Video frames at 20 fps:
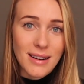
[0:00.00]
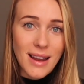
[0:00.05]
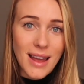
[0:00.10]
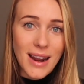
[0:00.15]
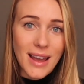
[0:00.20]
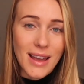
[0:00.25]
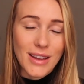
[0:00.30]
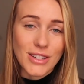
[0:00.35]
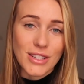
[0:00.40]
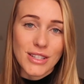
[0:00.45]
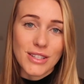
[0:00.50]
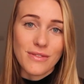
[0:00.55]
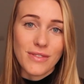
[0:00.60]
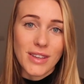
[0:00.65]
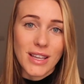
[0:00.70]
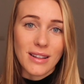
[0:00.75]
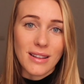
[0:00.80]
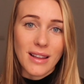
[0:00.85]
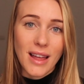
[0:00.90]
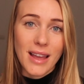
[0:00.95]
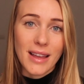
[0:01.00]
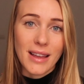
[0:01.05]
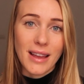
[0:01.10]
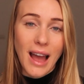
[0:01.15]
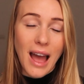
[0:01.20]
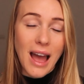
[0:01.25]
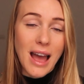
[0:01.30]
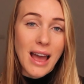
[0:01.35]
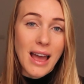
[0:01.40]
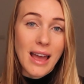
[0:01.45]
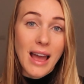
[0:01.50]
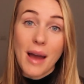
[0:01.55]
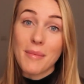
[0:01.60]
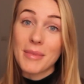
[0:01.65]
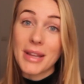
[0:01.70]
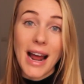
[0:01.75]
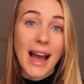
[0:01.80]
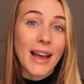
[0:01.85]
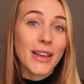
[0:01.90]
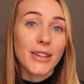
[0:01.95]
and I just feel like,
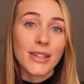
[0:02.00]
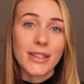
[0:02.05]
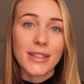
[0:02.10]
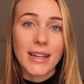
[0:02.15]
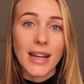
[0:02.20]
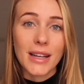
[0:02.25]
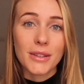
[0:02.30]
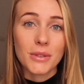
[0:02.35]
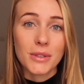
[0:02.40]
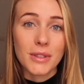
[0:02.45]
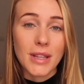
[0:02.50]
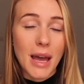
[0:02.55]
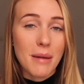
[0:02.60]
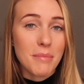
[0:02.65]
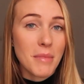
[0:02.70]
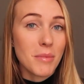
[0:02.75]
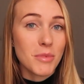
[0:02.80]
I could connect with them.